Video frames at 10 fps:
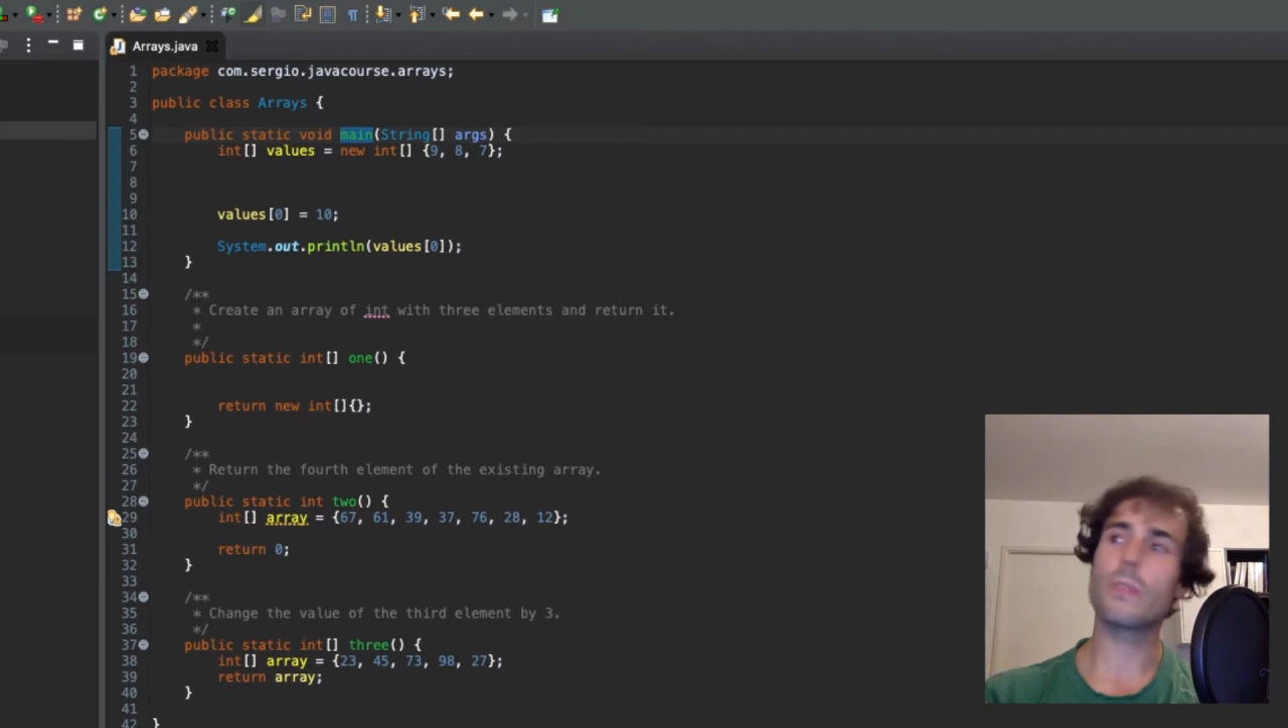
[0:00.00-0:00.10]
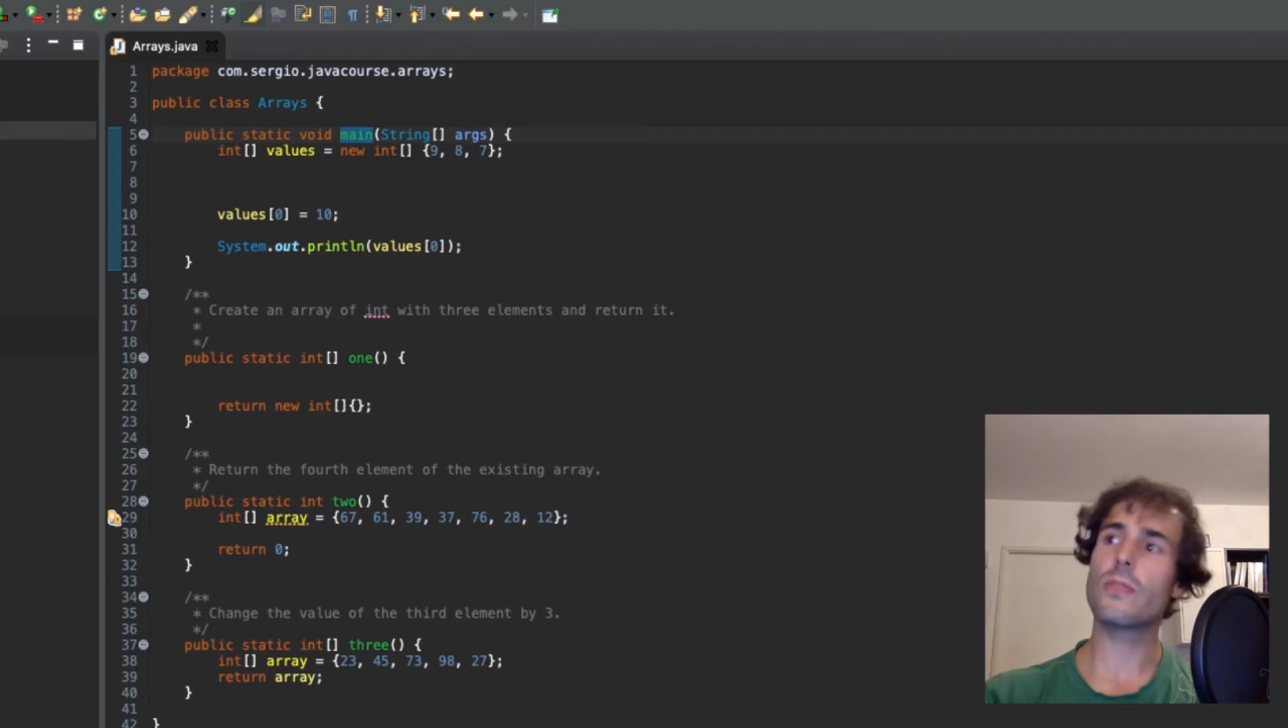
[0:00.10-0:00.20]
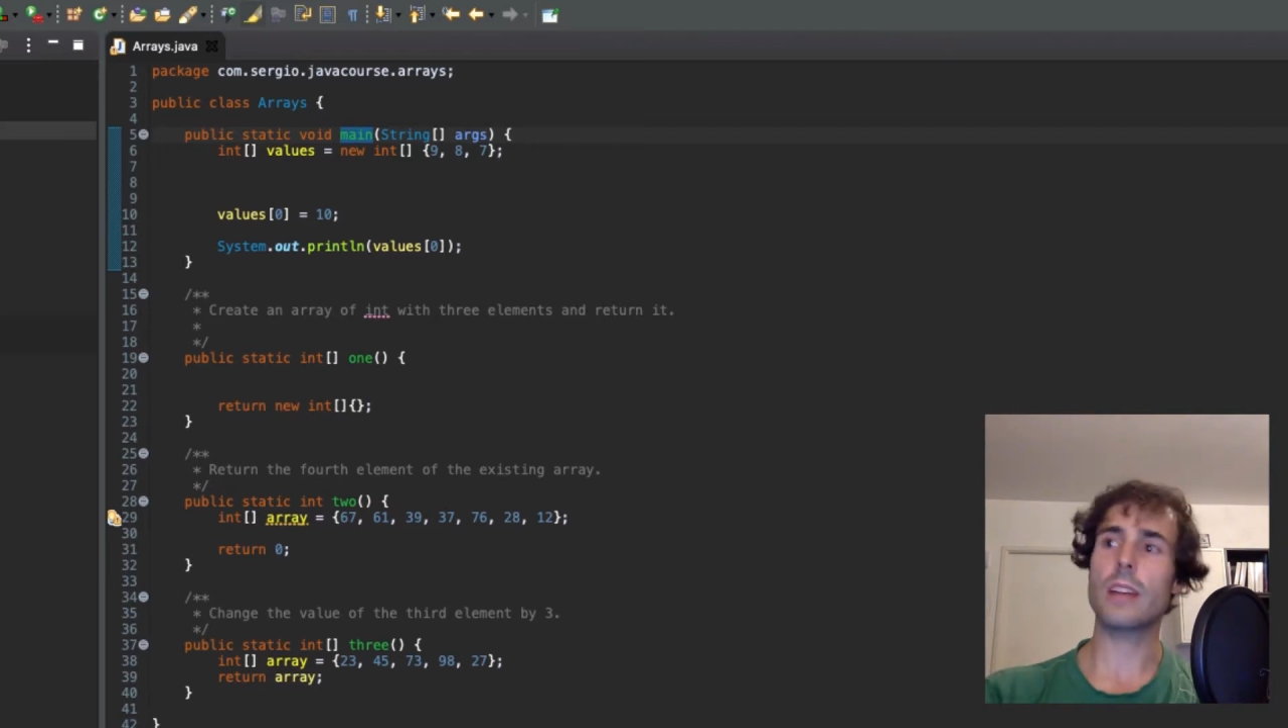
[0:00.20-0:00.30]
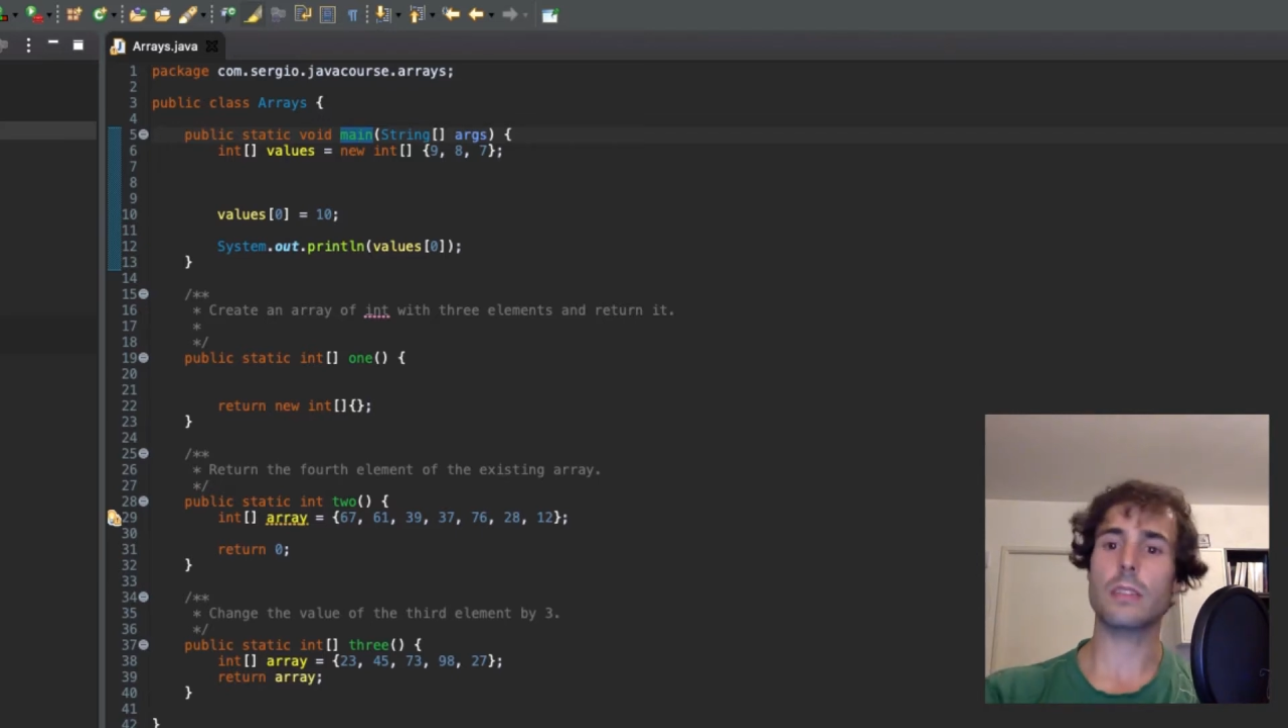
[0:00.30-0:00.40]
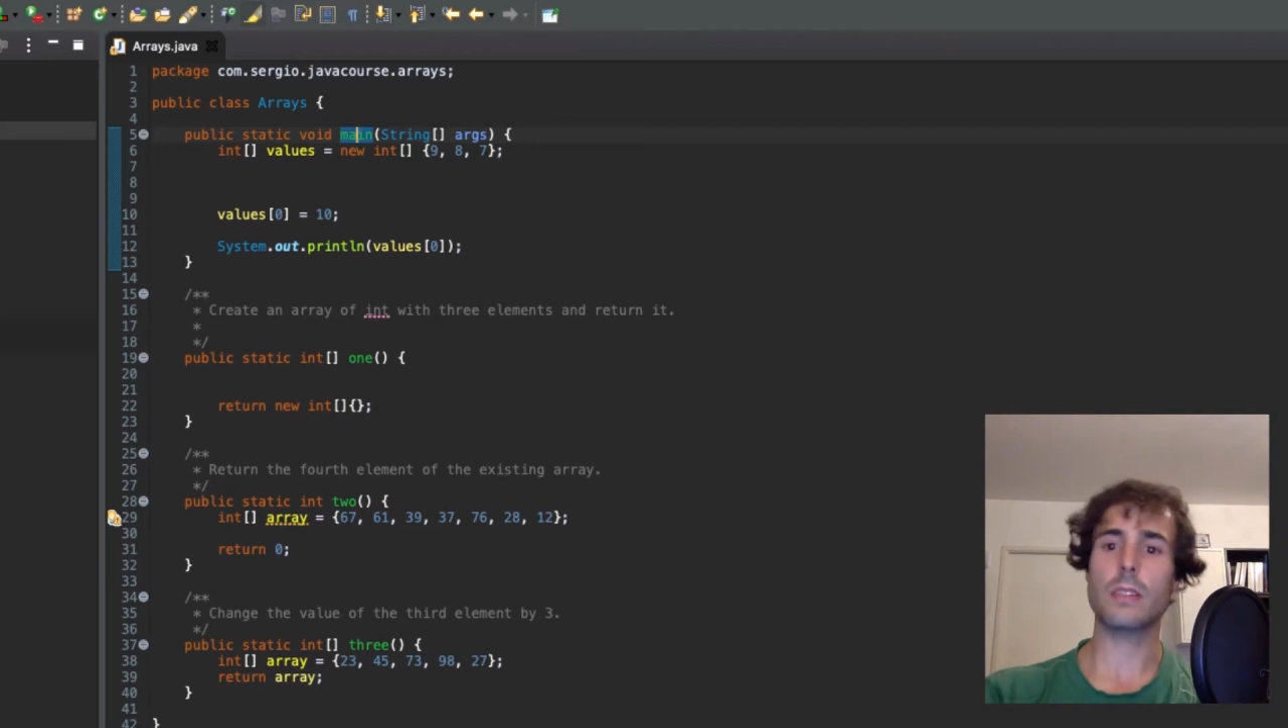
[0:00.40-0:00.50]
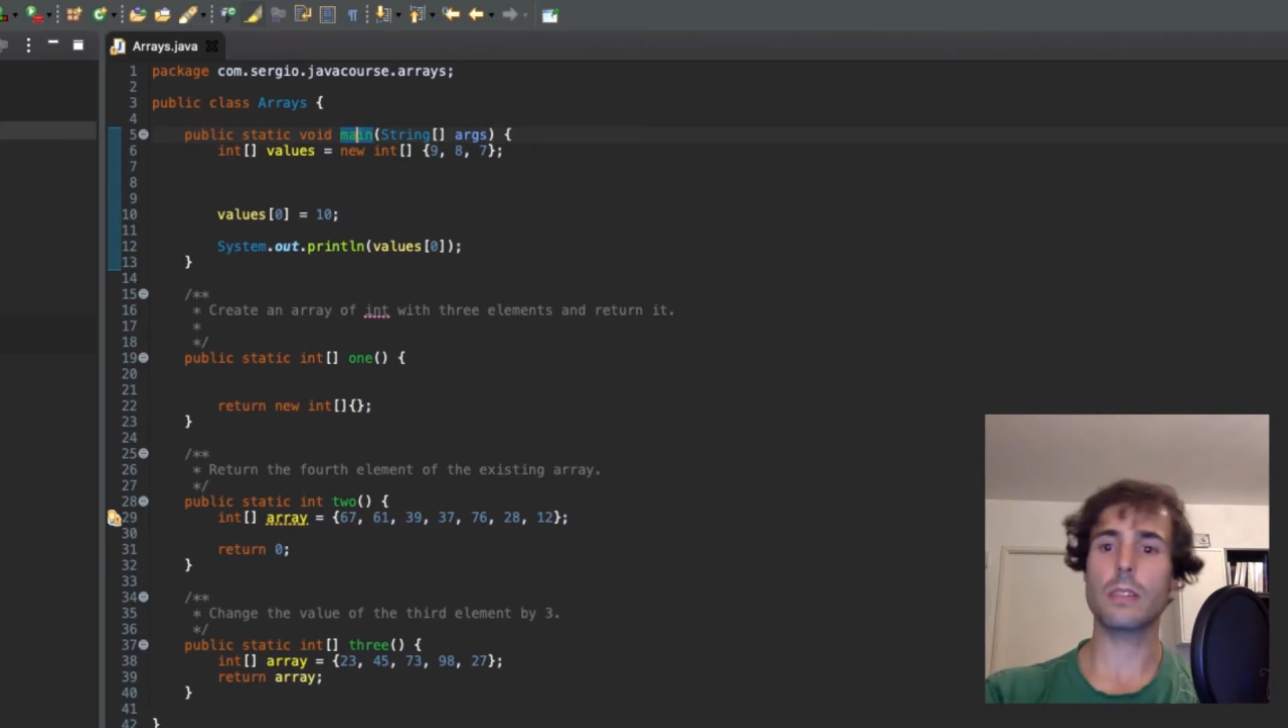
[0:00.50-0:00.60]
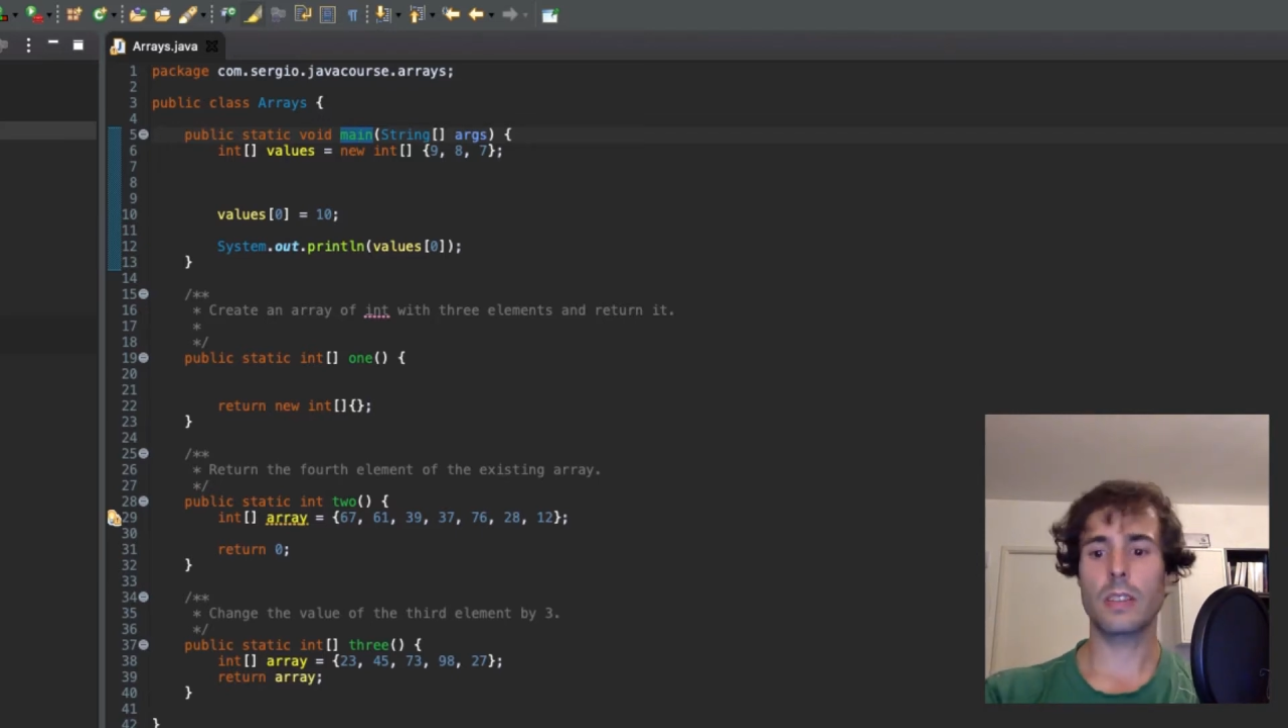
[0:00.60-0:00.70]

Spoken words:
faster